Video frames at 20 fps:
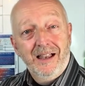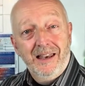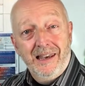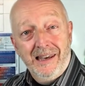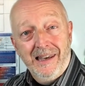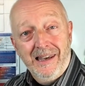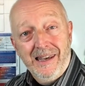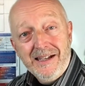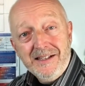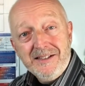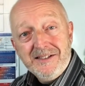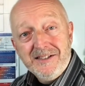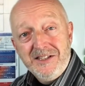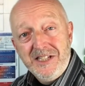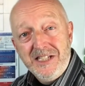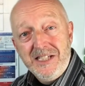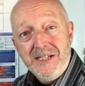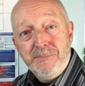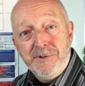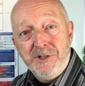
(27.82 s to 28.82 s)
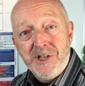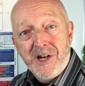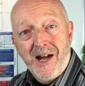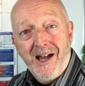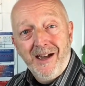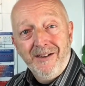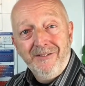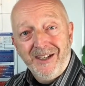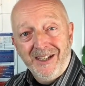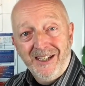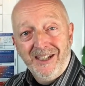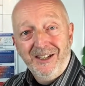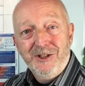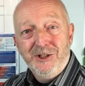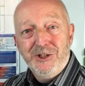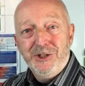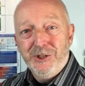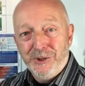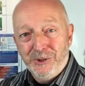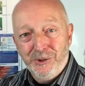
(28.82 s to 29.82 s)
Let's deep dive
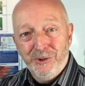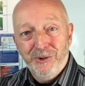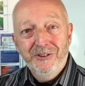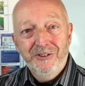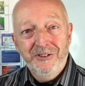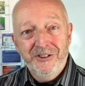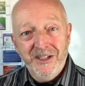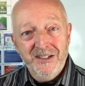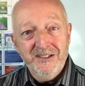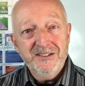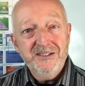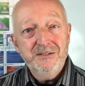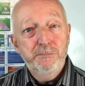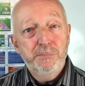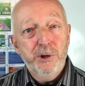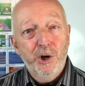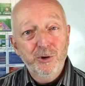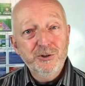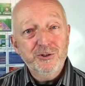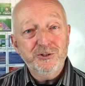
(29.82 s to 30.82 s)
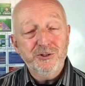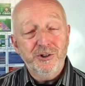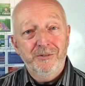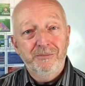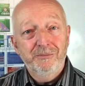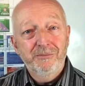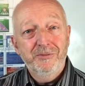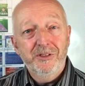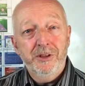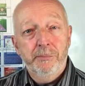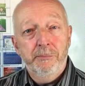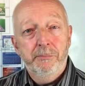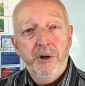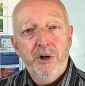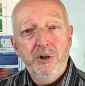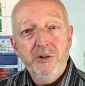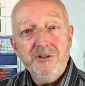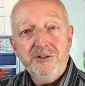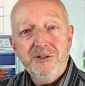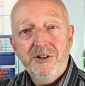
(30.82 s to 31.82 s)
into this poster. The
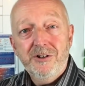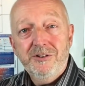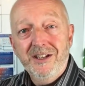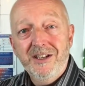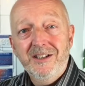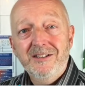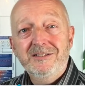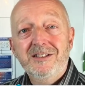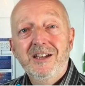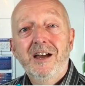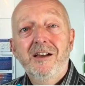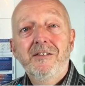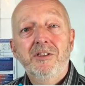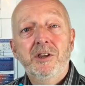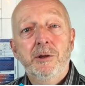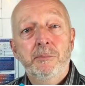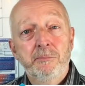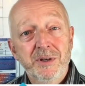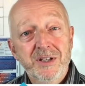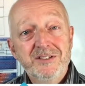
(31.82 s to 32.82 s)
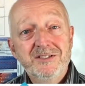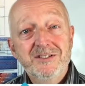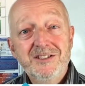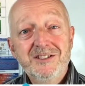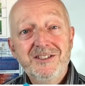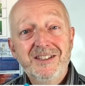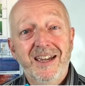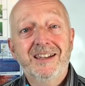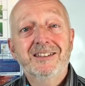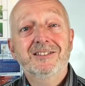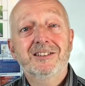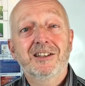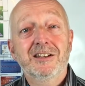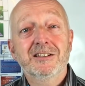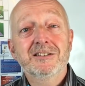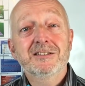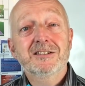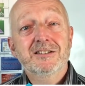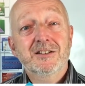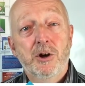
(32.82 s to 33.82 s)
poster is the Business
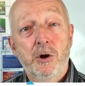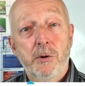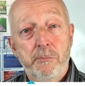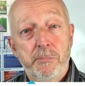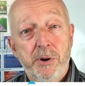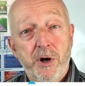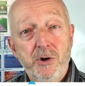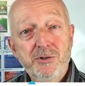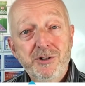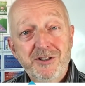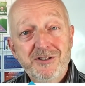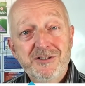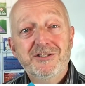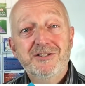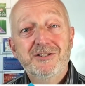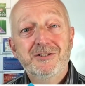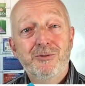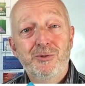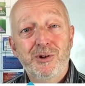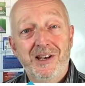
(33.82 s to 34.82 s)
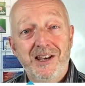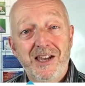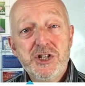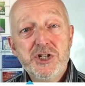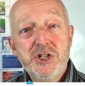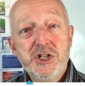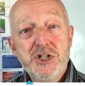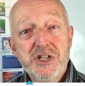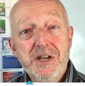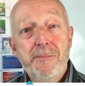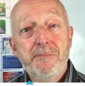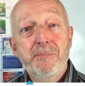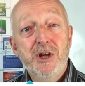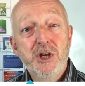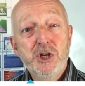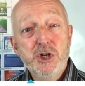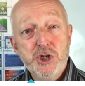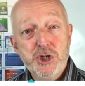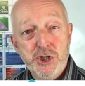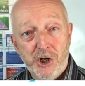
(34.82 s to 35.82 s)
Excellence Components Relationship
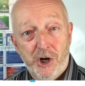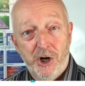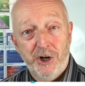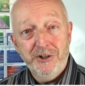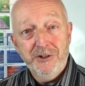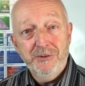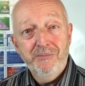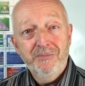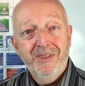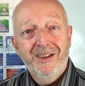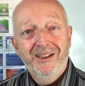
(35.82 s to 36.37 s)
Chart.